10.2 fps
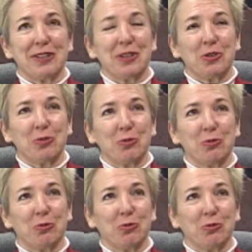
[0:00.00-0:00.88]
than
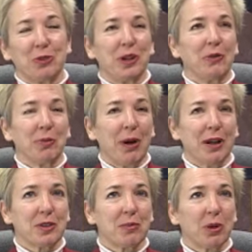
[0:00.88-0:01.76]
you could ever
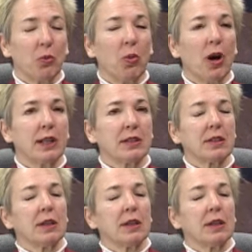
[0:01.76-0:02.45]
possibly want.